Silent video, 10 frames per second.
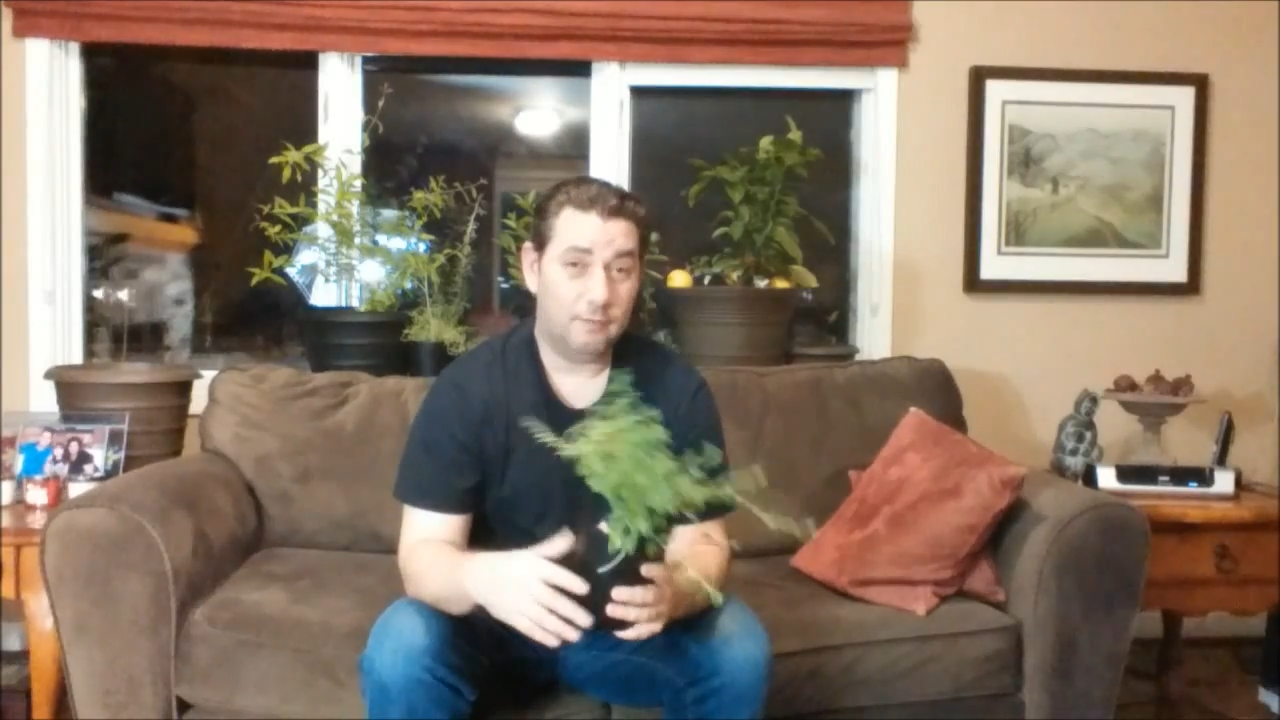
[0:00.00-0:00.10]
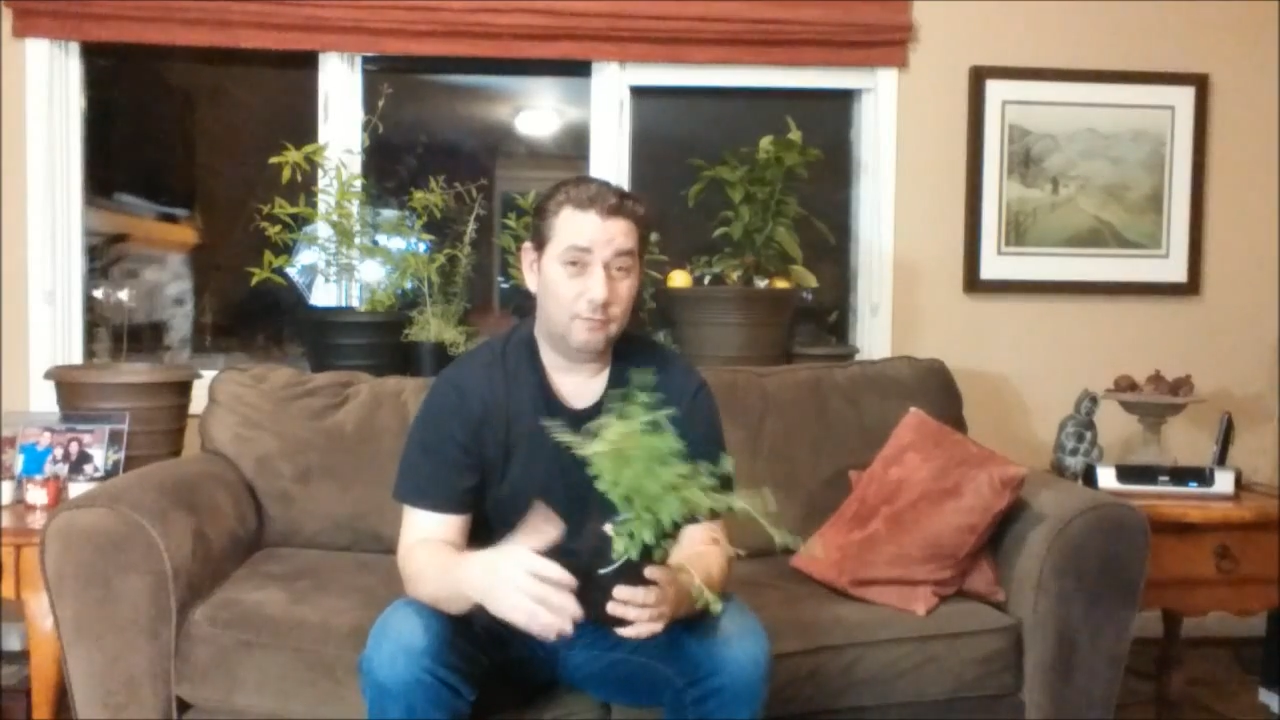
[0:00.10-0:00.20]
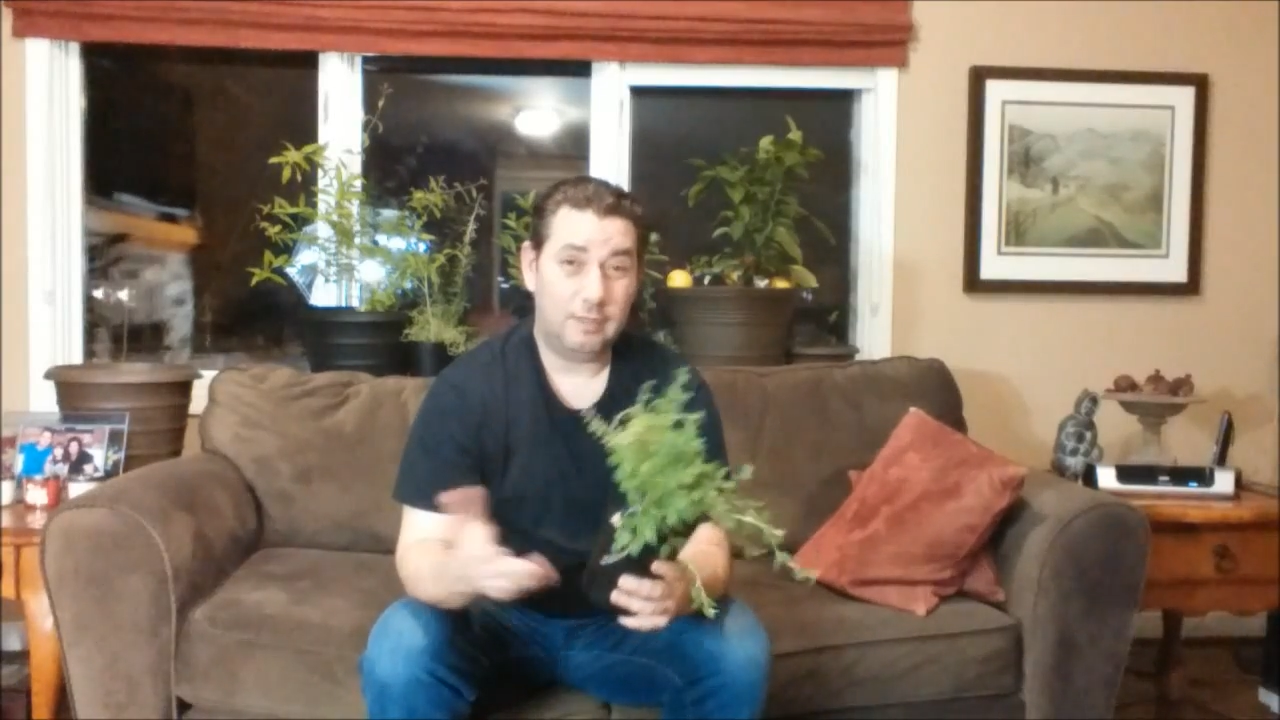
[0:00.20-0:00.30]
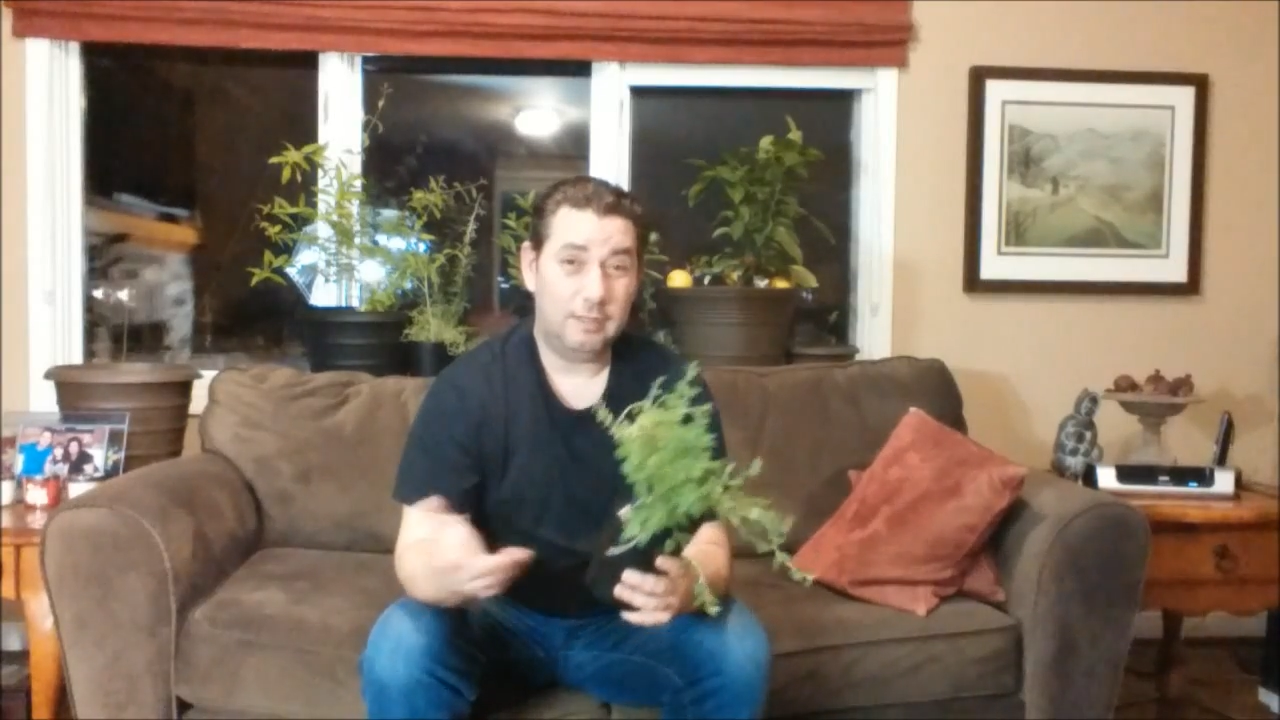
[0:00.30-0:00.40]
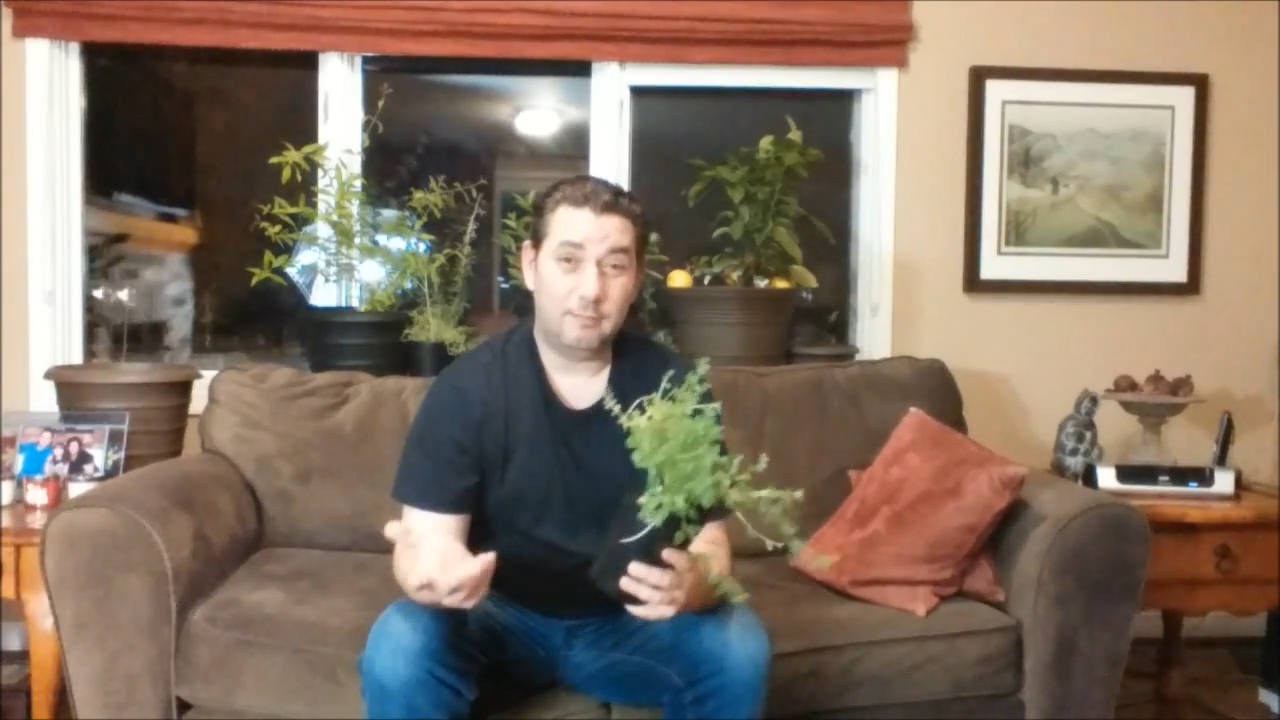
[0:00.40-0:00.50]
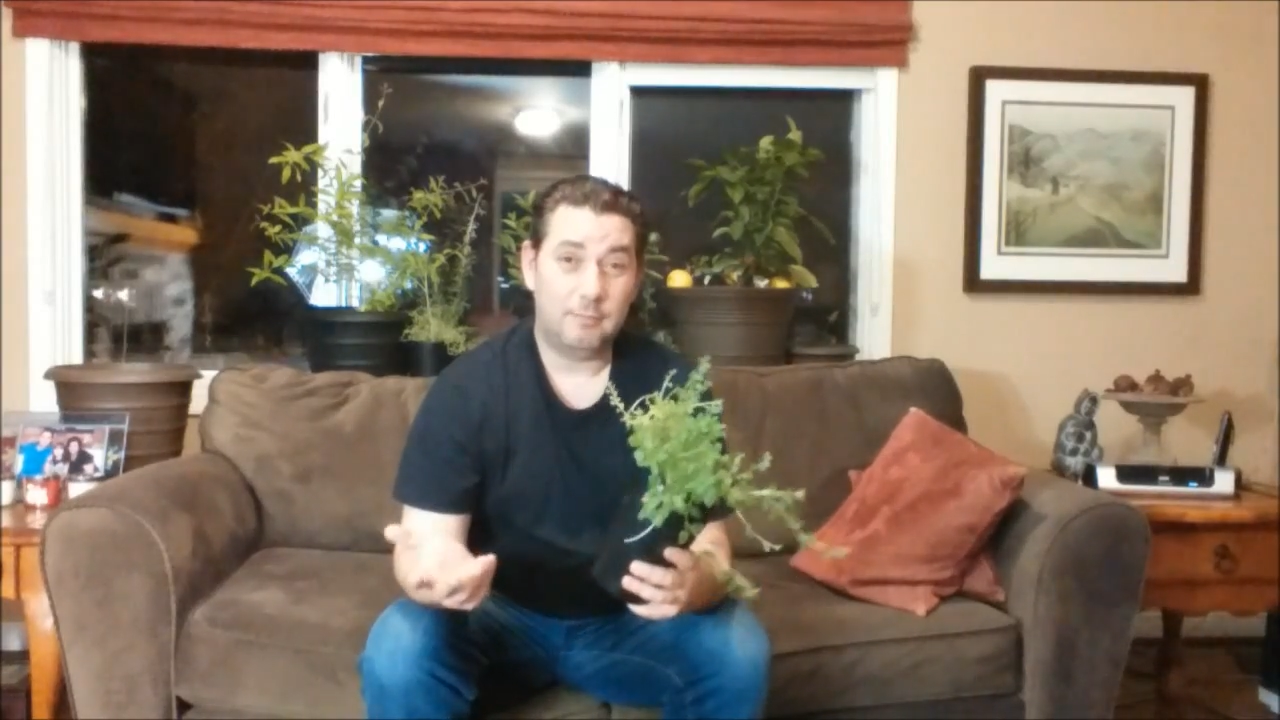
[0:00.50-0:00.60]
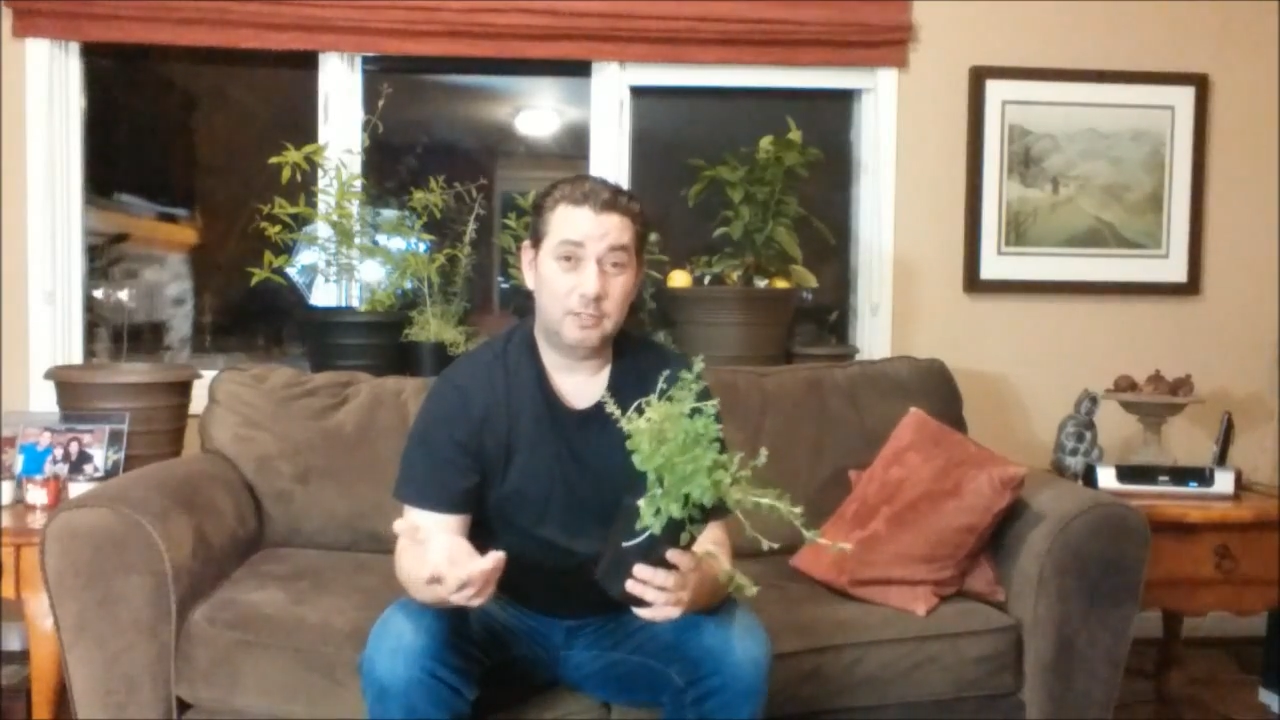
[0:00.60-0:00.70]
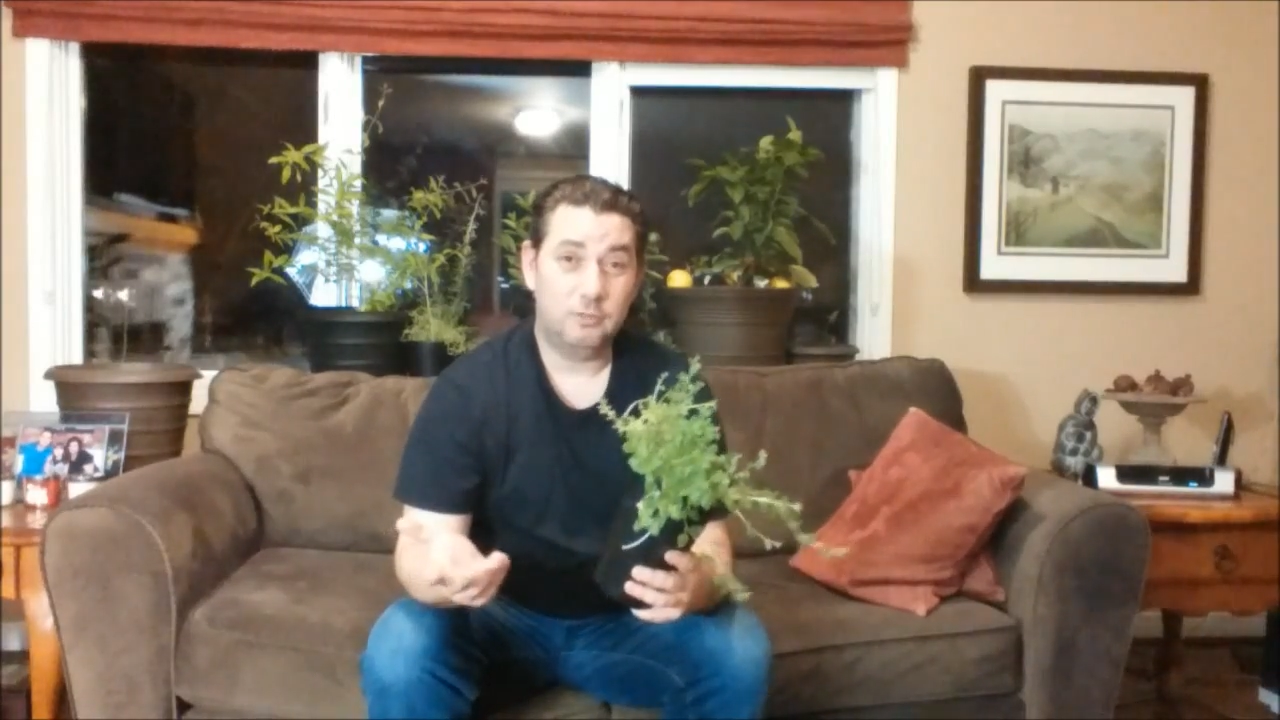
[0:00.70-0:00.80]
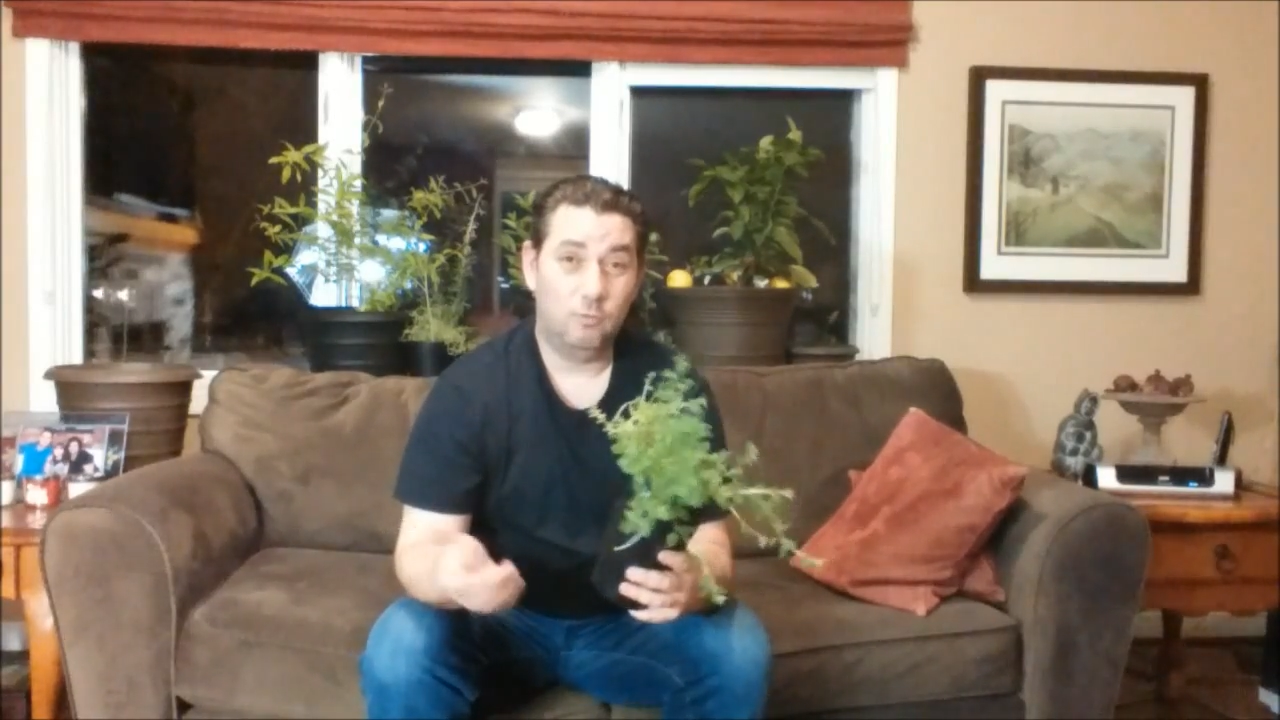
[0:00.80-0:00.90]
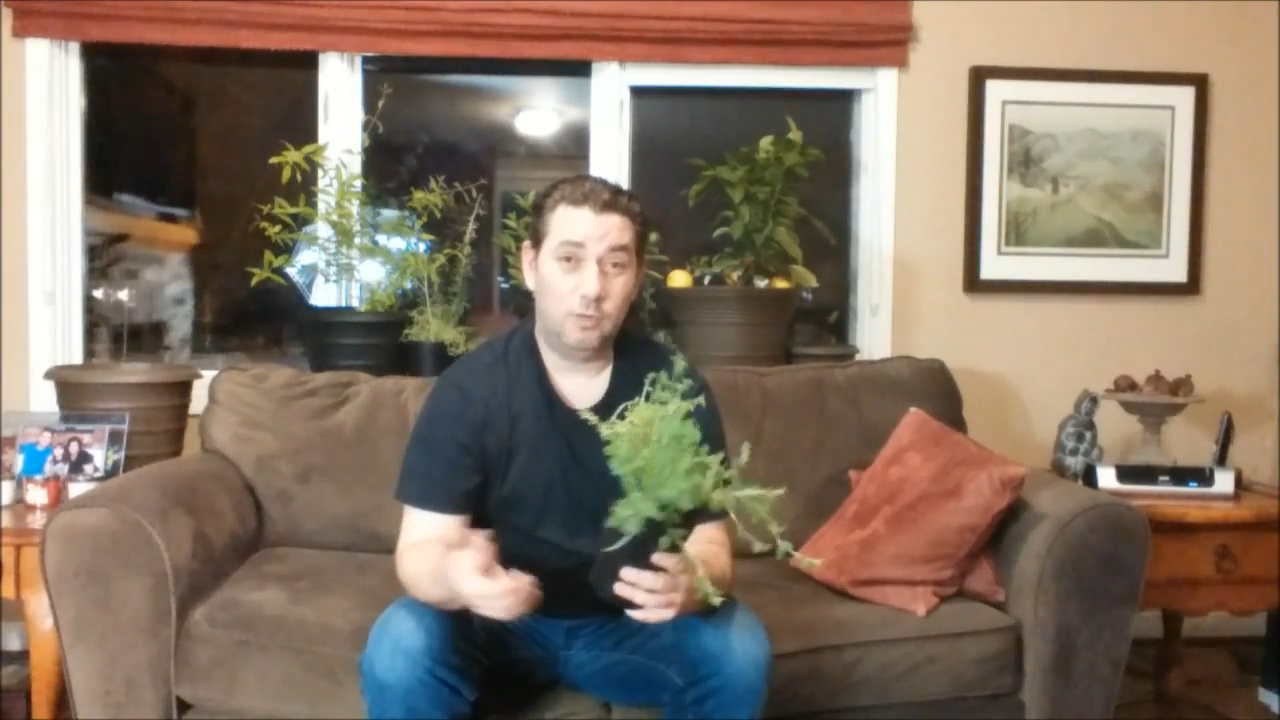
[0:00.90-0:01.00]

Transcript: For these, I'm not too